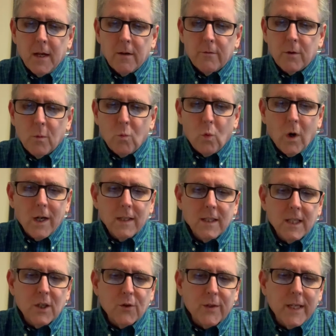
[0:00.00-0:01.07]
from one
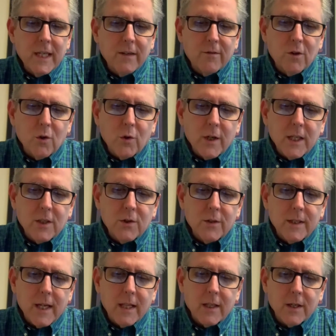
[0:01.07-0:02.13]
degree of glory to
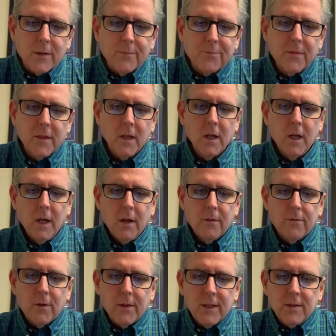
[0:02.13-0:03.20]
another,
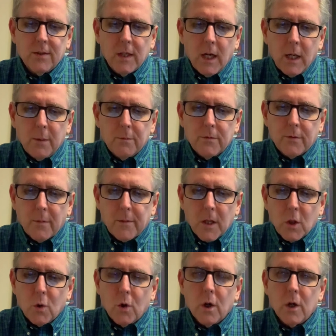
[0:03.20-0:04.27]
for this comes from the
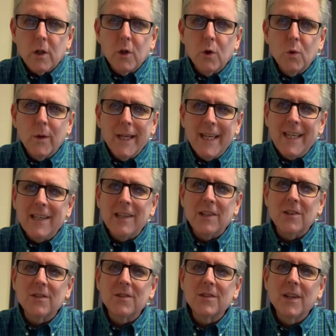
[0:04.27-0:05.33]
Lord who
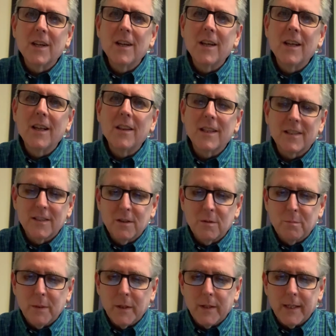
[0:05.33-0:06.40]
is the
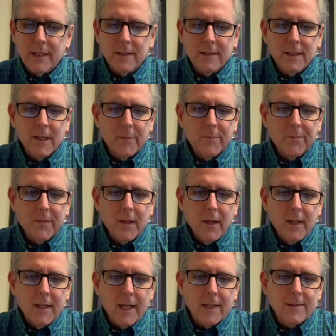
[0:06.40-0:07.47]
Spirit.
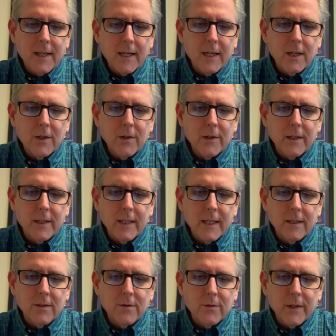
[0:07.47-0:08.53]
That's 2
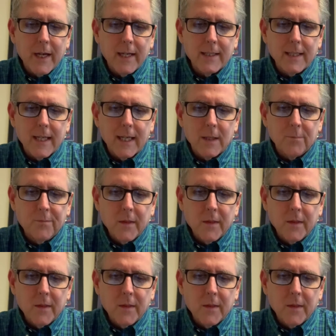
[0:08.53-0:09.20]
Corinthians 3.18.